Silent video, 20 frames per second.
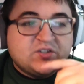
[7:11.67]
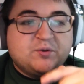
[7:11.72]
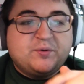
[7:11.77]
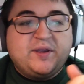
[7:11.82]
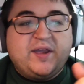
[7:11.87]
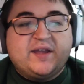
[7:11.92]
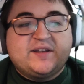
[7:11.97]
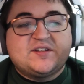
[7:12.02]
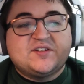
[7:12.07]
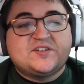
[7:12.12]
so
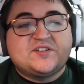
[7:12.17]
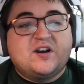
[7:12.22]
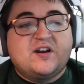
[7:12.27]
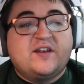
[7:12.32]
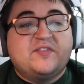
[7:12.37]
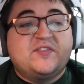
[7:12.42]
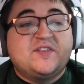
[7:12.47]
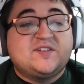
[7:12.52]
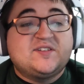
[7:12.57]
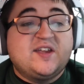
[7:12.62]
he had to
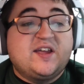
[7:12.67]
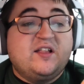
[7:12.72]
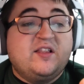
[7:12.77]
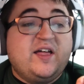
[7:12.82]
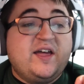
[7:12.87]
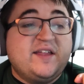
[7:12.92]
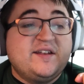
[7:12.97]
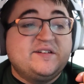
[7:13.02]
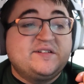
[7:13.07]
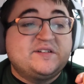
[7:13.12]
start at the
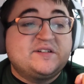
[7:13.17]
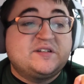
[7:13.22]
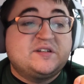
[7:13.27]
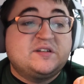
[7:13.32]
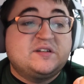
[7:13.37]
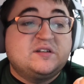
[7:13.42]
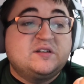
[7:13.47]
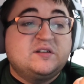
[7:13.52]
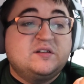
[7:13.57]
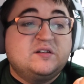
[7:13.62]
tail
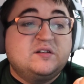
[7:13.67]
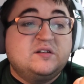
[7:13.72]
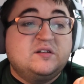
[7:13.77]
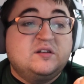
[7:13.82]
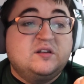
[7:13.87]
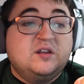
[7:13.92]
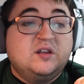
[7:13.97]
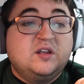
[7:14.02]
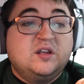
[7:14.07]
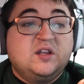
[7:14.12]
end.
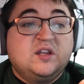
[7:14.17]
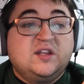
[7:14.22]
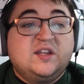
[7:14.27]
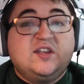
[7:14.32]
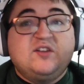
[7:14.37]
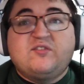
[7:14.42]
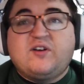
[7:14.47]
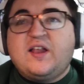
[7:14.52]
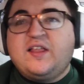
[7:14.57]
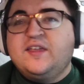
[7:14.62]

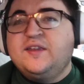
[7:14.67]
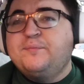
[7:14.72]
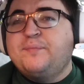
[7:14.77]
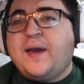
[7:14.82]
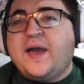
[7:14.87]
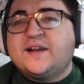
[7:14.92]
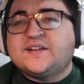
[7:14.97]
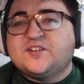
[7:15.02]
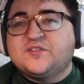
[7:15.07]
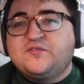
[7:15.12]
He rallied
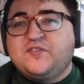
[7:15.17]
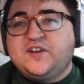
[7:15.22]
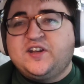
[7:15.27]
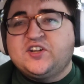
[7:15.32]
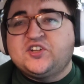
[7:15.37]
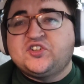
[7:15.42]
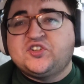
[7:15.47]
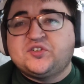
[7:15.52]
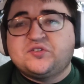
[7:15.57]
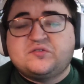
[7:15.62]
back to
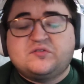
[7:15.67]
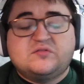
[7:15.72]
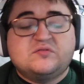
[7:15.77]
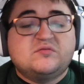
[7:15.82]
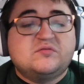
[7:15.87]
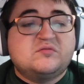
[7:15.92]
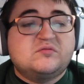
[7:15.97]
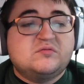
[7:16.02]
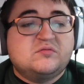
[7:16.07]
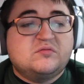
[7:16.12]
finish
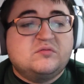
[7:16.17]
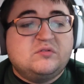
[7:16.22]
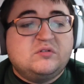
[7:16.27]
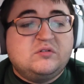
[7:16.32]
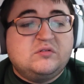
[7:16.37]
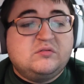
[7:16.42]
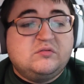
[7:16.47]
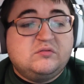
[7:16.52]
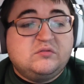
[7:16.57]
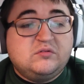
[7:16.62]

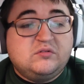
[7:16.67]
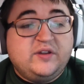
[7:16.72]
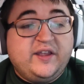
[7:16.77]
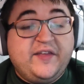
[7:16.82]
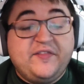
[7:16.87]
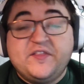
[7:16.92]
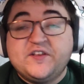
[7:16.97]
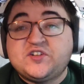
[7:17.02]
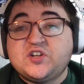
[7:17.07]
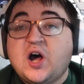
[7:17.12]

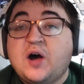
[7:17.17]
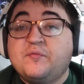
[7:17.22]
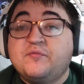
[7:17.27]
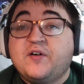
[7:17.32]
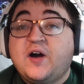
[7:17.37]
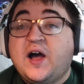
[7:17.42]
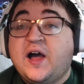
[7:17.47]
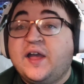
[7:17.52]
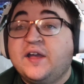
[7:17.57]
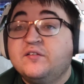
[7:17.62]
in the top
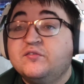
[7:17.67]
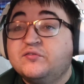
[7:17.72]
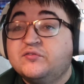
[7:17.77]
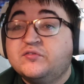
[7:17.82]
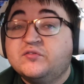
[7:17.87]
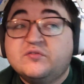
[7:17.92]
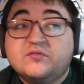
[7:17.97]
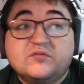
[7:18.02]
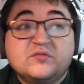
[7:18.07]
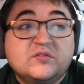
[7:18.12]

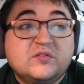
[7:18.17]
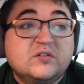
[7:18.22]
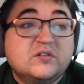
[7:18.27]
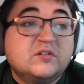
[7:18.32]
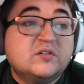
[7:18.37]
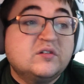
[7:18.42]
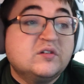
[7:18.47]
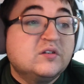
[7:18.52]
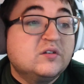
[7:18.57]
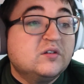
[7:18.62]
five.
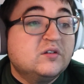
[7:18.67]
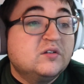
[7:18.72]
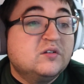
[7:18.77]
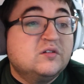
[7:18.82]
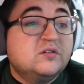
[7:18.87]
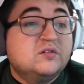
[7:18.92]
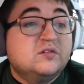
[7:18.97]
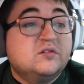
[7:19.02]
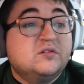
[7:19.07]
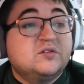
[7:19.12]

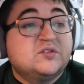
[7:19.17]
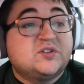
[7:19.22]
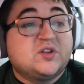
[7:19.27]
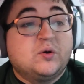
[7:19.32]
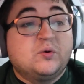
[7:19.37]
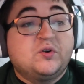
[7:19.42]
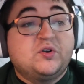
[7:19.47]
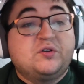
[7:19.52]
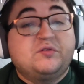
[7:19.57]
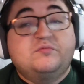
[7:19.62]

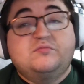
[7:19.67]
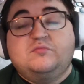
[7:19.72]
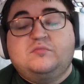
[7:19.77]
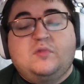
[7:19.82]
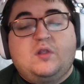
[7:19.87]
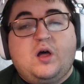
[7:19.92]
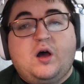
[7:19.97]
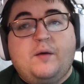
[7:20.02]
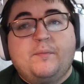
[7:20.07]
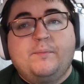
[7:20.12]
So,
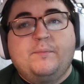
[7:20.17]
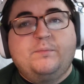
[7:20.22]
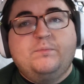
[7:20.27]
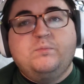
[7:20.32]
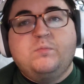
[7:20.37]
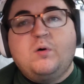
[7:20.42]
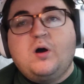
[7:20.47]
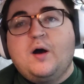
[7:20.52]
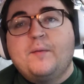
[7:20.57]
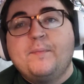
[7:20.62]

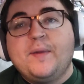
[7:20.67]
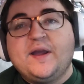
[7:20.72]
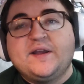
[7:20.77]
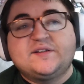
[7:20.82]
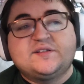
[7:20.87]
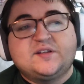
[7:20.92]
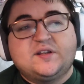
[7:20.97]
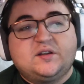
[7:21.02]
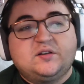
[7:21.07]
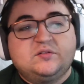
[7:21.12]
um,
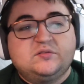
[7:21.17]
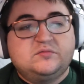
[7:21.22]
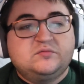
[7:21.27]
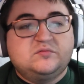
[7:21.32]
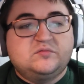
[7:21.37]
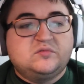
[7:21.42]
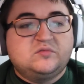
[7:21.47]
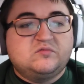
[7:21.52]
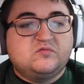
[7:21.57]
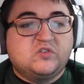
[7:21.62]
amazing
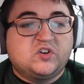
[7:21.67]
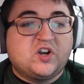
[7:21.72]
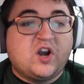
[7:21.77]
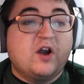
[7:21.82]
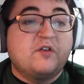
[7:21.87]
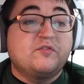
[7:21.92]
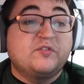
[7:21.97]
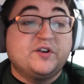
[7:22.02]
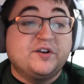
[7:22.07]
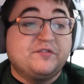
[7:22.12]

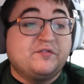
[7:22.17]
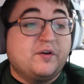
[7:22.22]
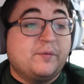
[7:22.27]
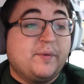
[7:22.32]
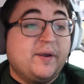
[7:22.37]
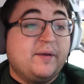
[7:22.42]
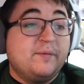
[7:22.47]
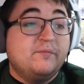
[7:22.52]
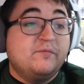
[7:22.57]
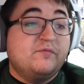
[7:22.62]
recovery
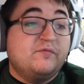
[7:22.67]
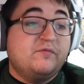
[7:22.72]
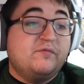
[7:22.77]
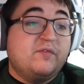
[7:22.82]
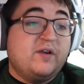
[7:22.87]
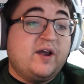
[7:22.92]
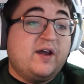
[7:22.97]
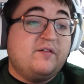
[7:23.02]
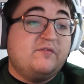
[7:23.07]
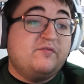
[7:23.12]
from him
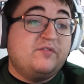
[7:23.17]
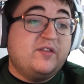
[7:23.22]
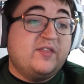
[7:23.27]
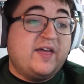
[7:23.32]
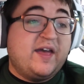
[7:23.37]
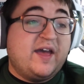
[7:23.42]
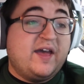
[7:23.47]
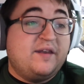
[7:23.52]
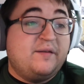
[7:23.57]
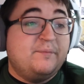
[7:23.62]
for
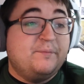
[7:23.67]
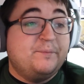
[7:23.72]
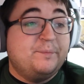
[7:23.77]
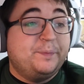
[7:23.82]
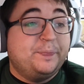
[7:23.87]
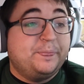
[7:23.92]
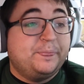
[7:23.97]
that.